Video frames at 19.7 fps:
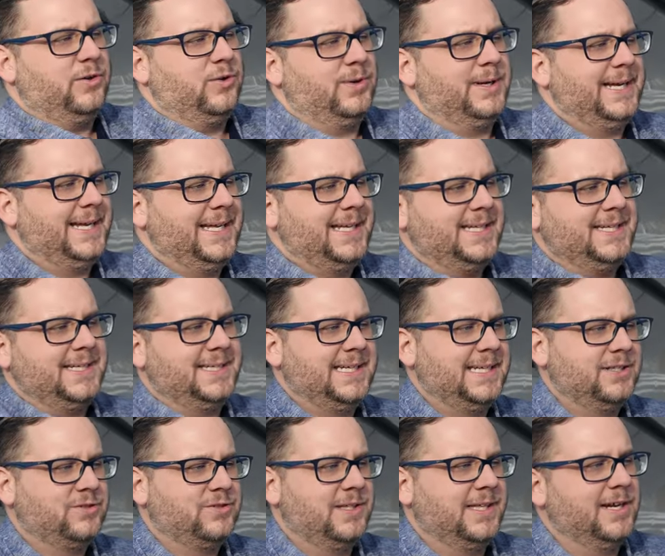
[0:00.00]
creating a
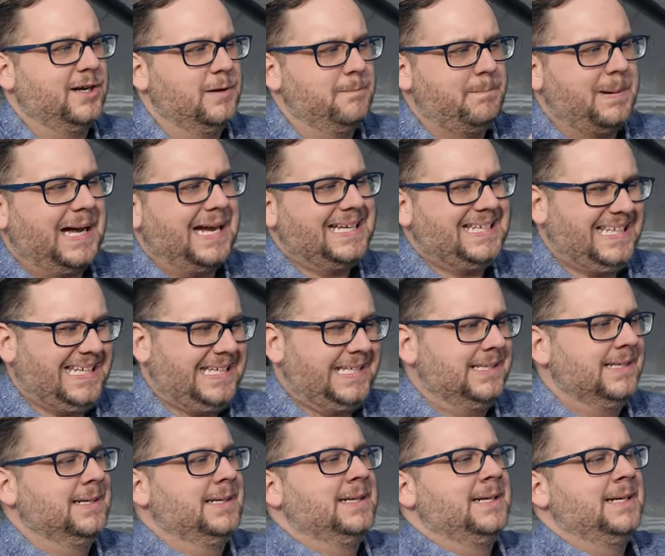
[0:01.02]
tension there, binding,
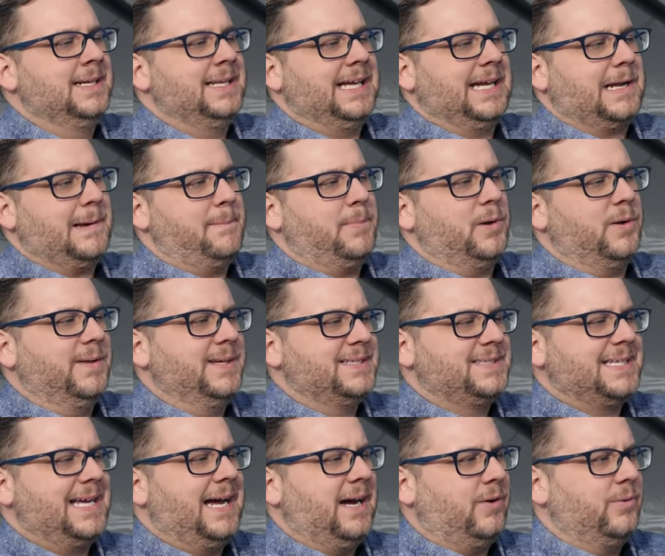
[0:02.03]
and I can pull
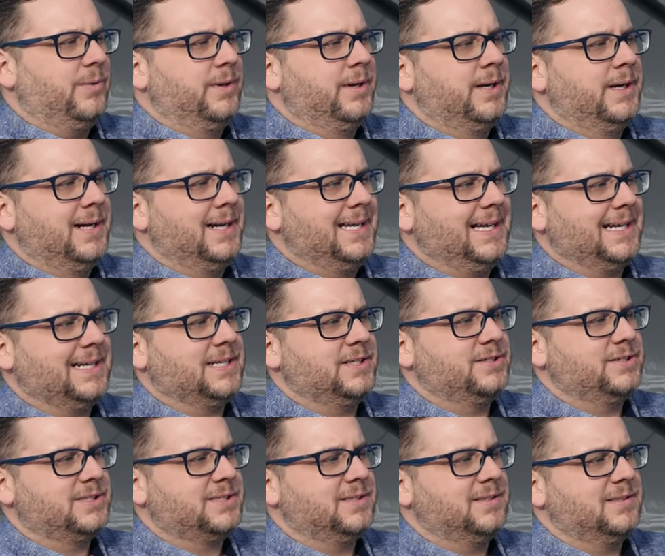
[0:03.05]
this out and I can
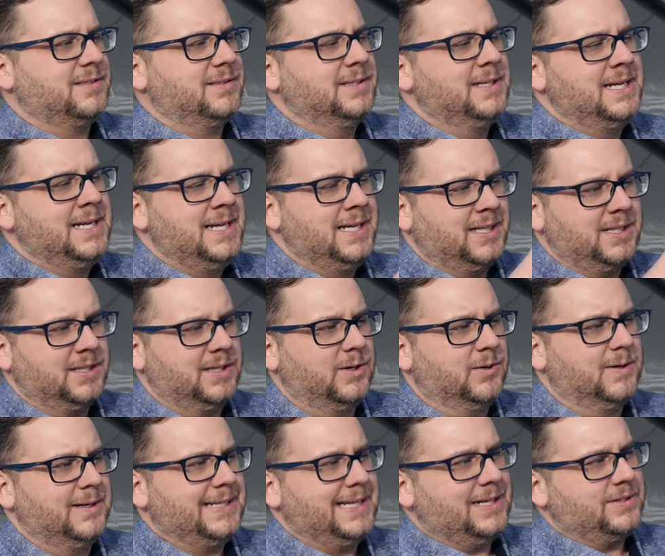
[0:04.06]
just
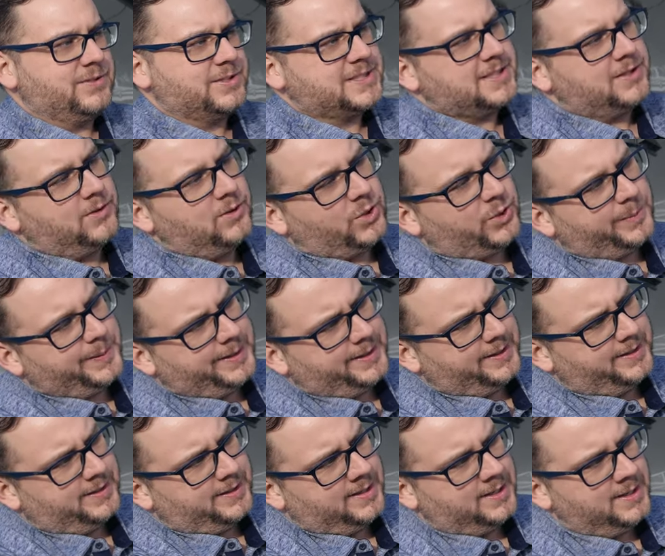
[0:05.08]
lower it down just a little
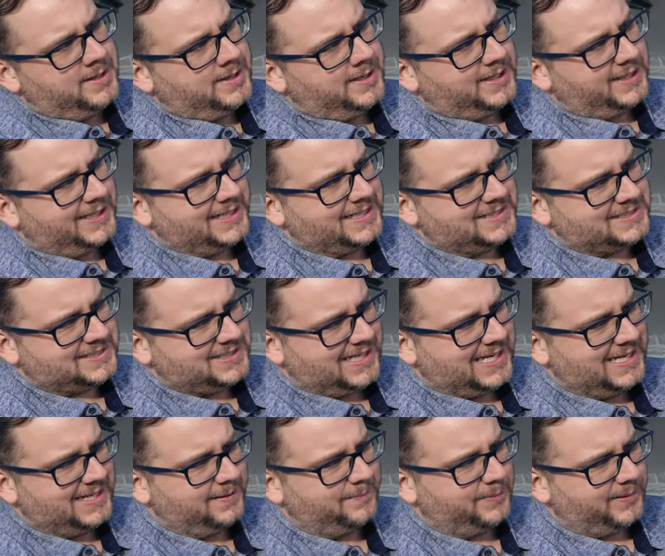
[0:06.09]
bit and let it
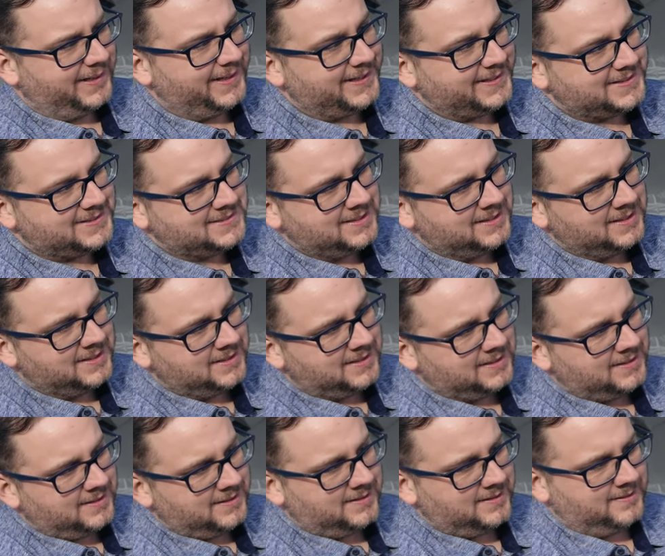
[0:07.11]
slide in place.
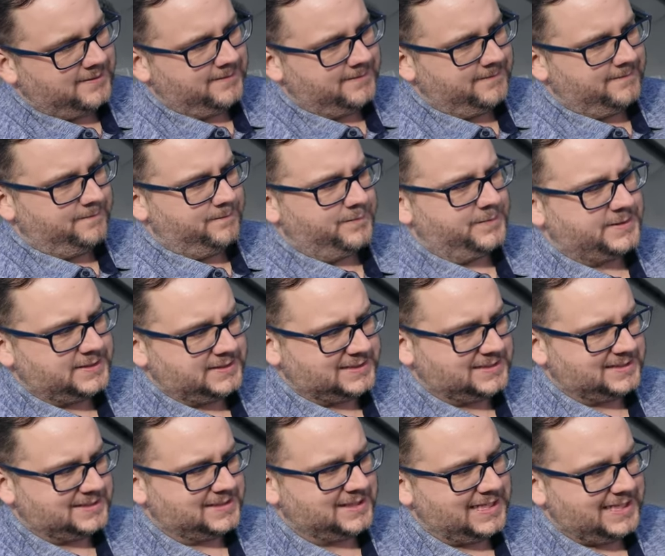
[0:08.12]
So it's
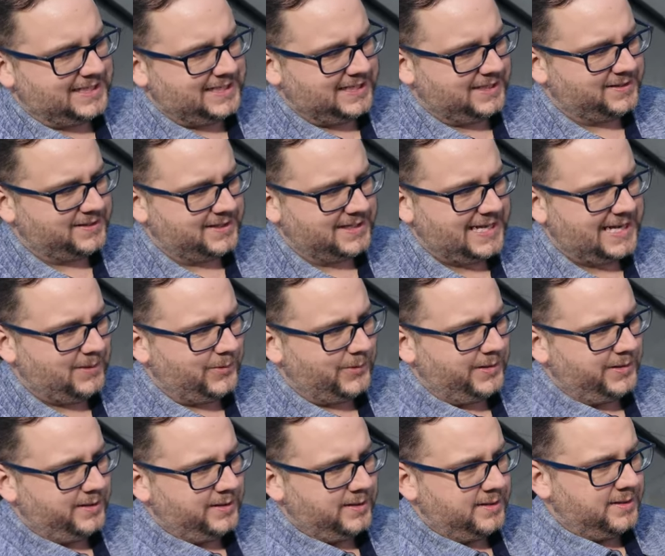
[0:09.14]
going to slide down to that
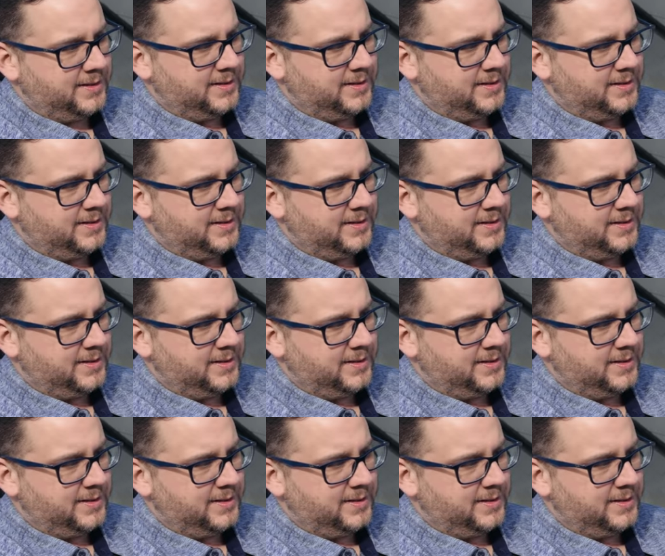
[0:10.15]
one